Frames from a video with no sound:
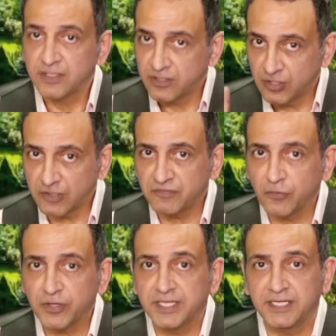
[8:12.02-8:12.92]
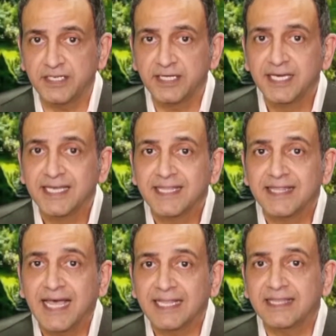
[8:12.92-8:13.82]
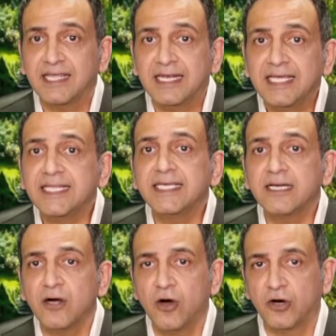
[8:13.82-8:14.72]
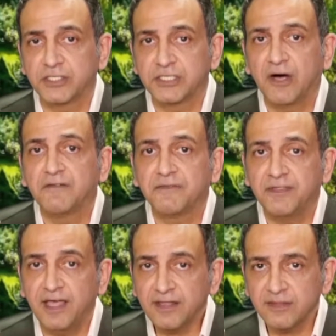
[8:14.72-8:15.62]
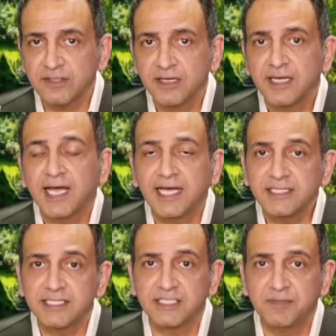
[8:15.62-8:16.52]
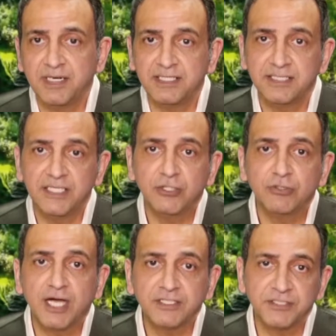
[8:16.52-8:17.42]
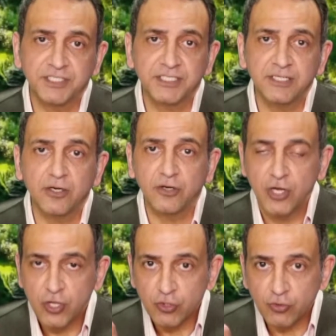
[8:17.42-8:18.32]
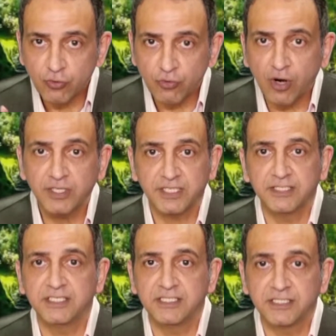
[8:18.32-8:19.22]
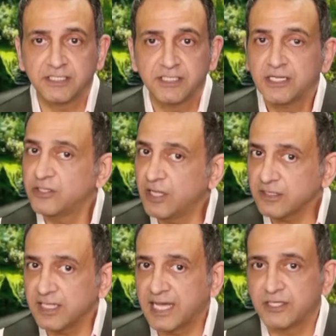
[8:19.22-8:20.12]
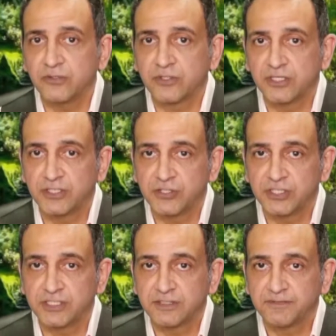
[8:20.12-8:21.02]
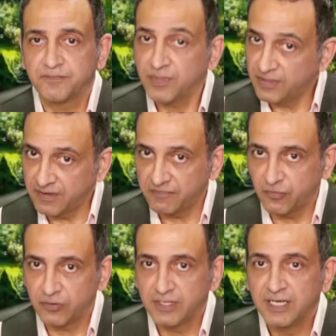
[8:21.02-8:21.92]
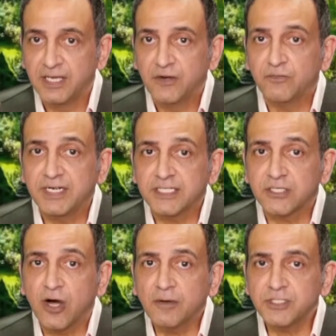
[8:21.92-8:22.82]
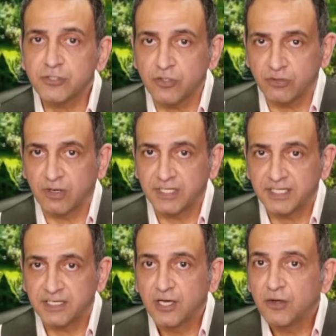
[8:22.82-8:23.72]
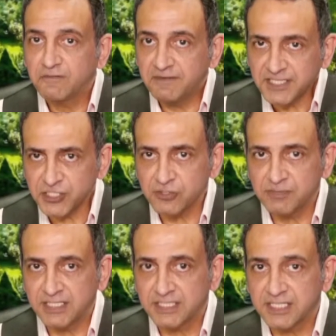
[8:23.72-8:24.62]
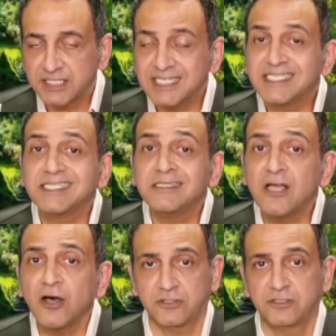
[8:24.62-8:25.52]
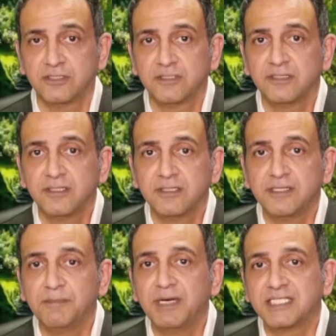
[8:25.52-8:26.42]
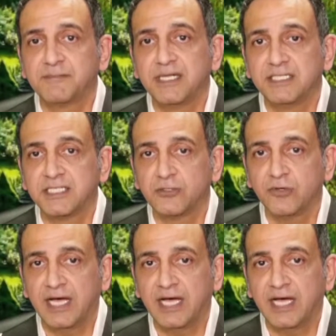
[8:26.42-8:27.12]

Not forgetting that the leading cause of death and disability in United States are chronic diseases, not the acute conditions. Therefore, when it comes to chronic, Western medicine is not the best medicine to